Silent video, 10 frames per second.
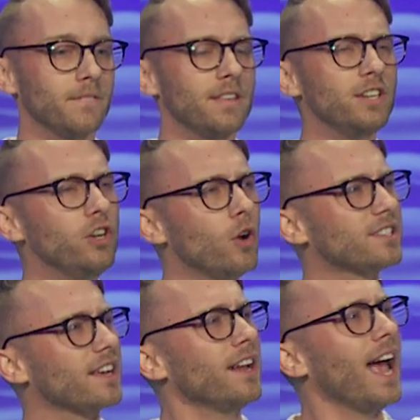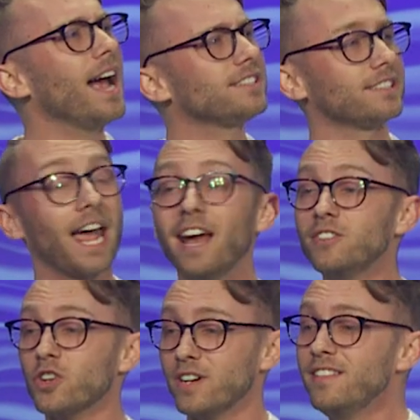And then you notice that as his
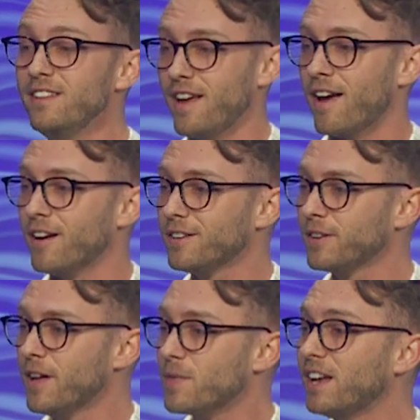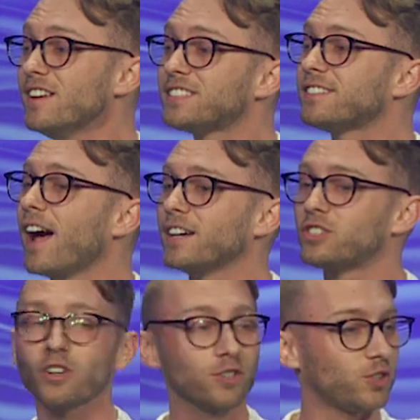hands are in the air, that his side
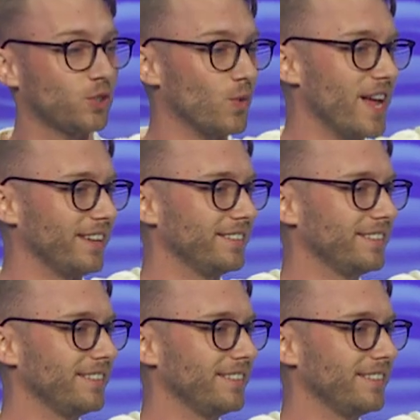starts to win.